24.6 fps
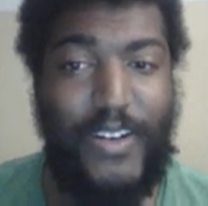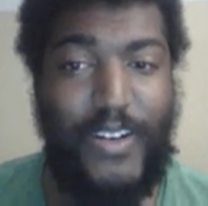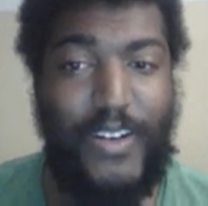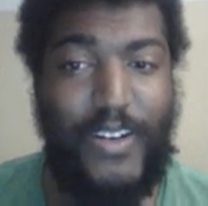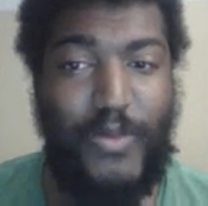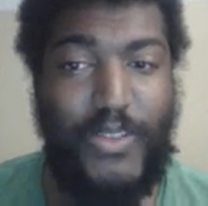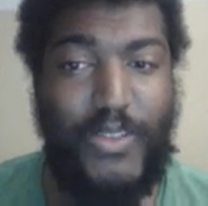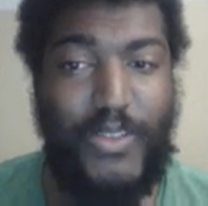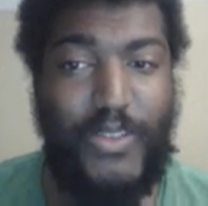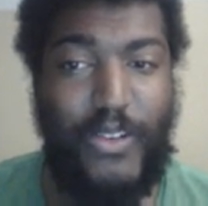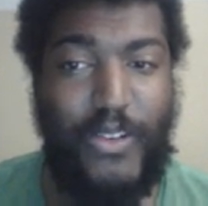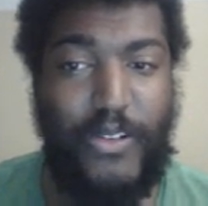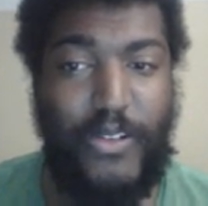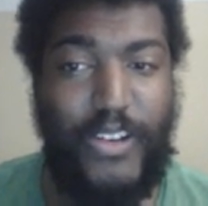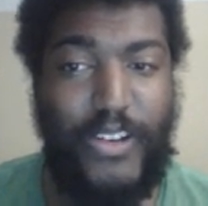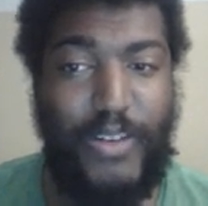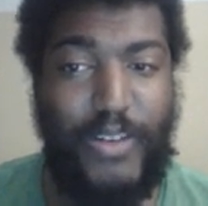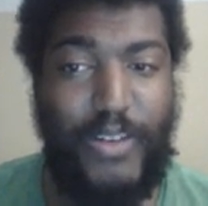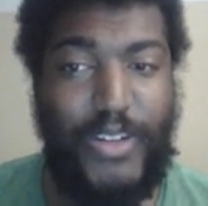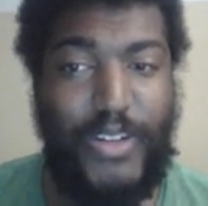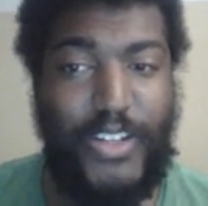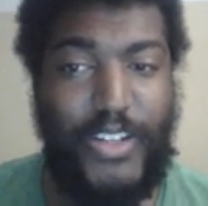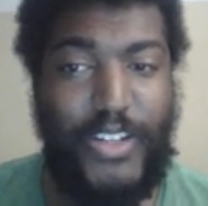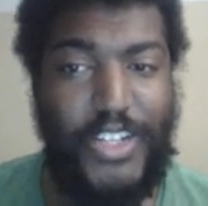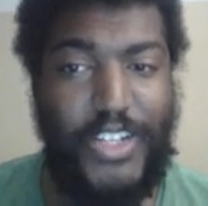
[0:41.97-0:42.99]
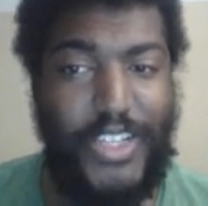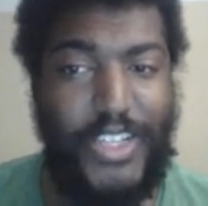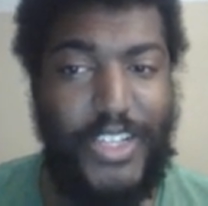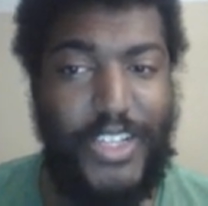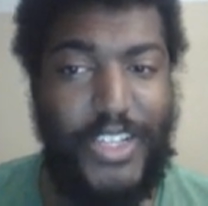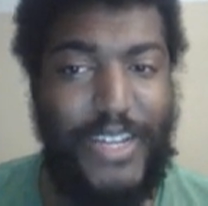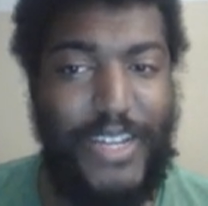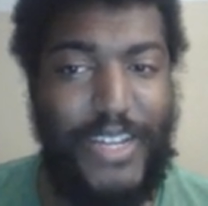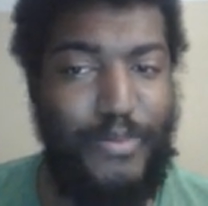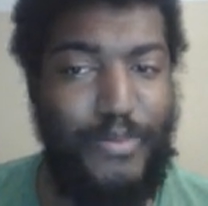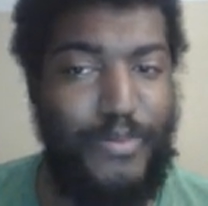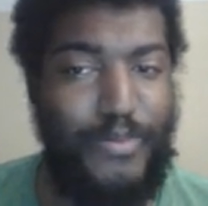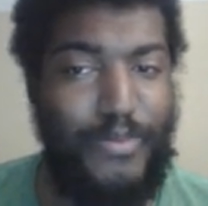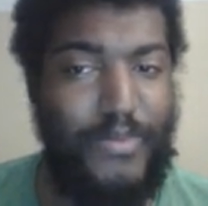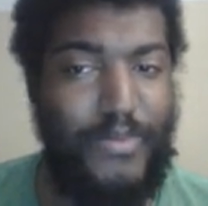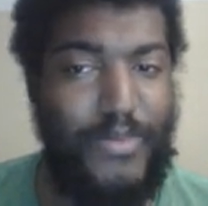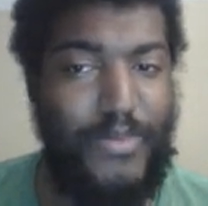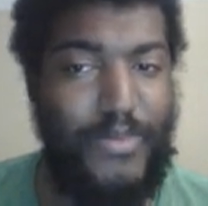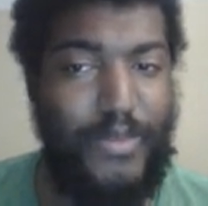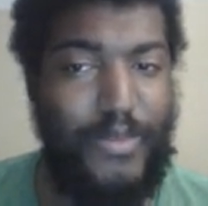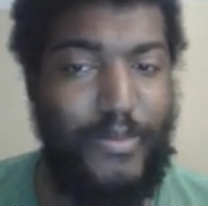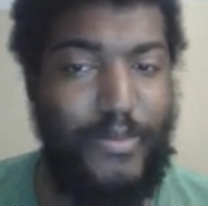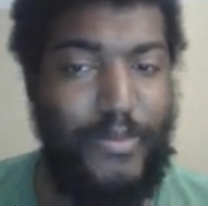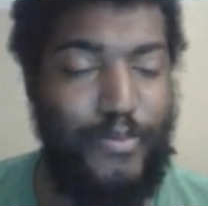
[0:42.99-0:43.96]
I don't know what's going on, but Gillette
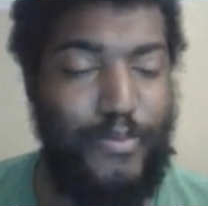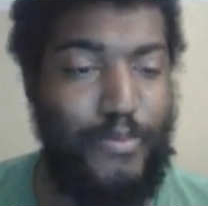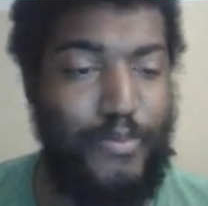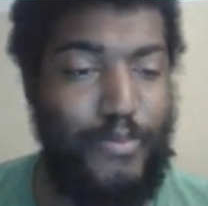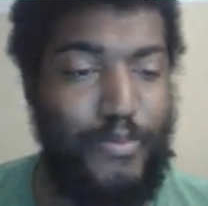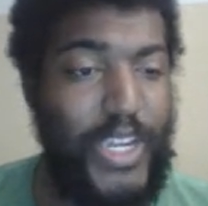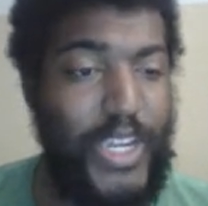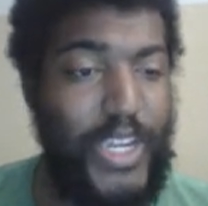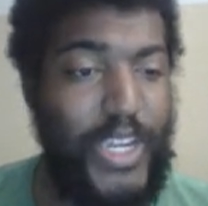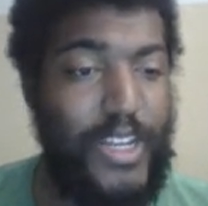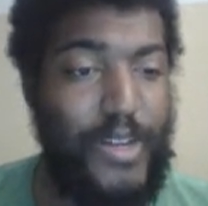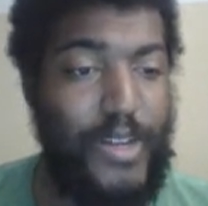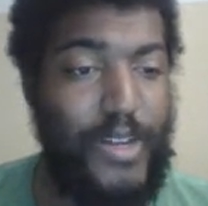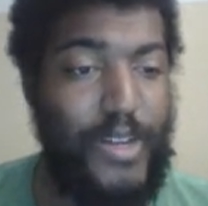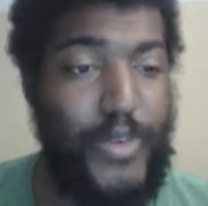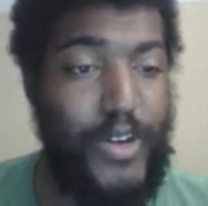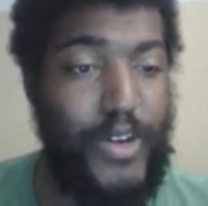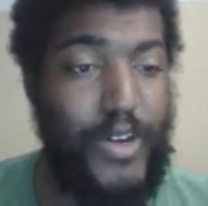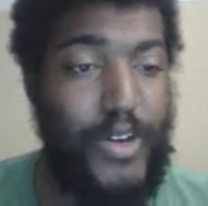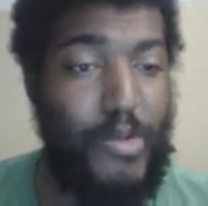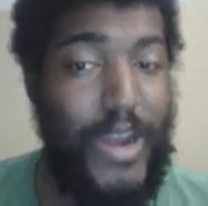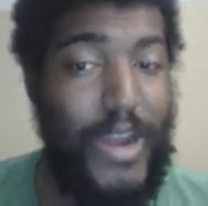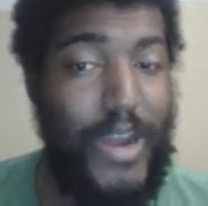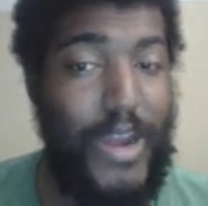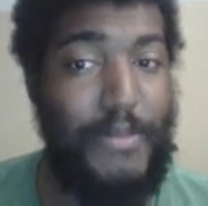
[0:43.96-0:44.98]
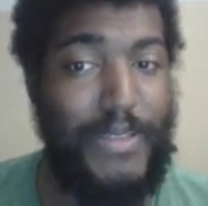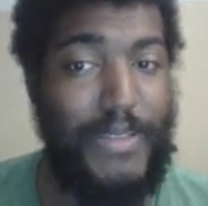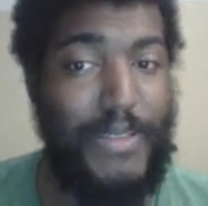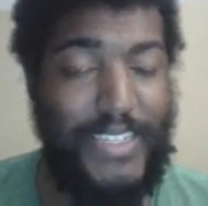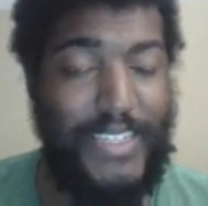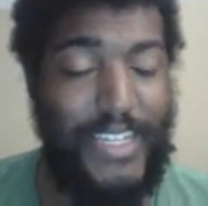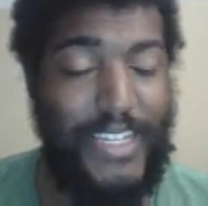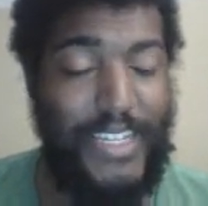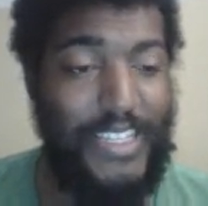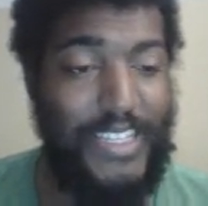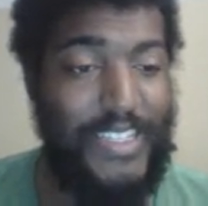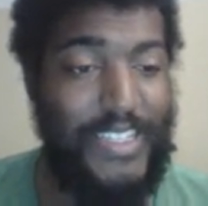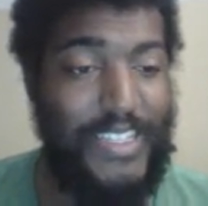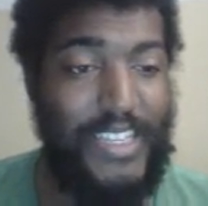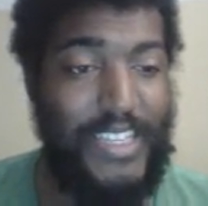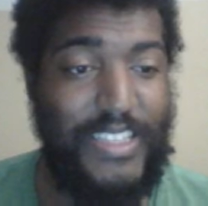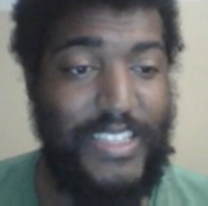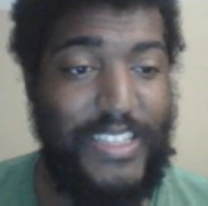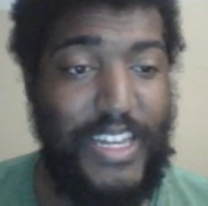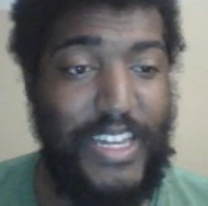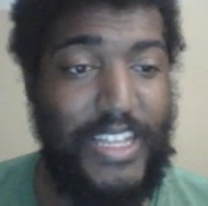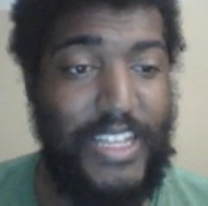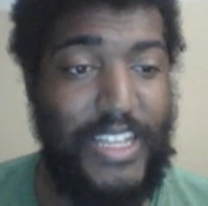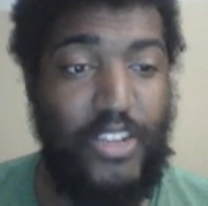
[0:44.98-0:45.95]
beat up on Rapid City
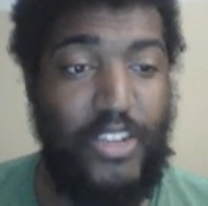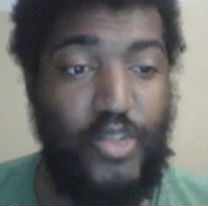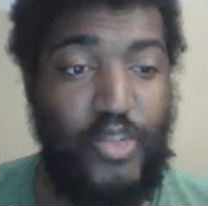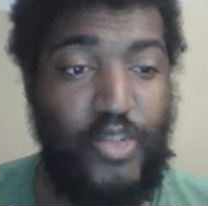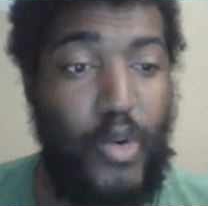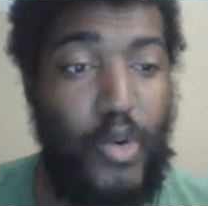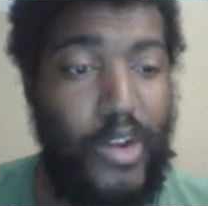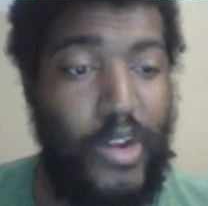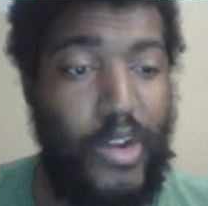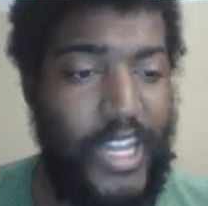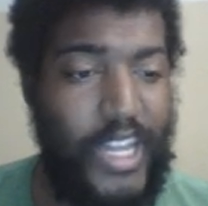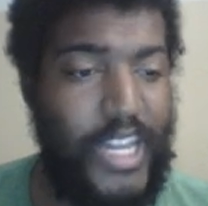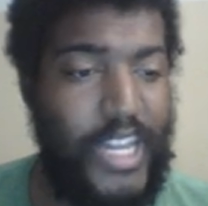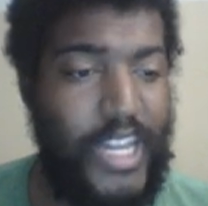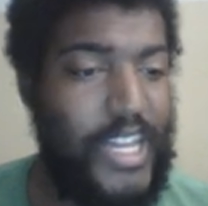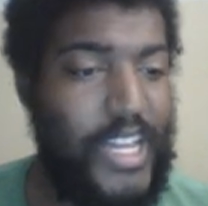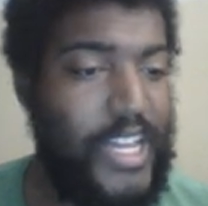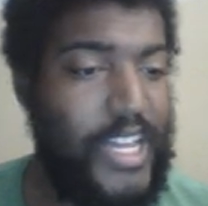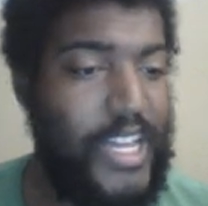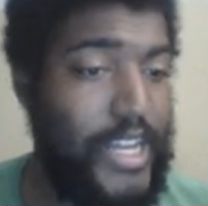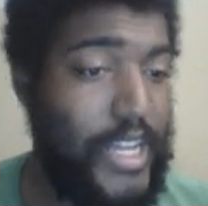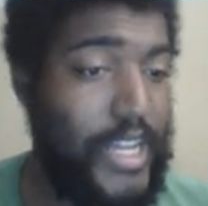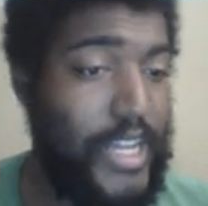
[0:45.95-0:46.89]
68 to 20.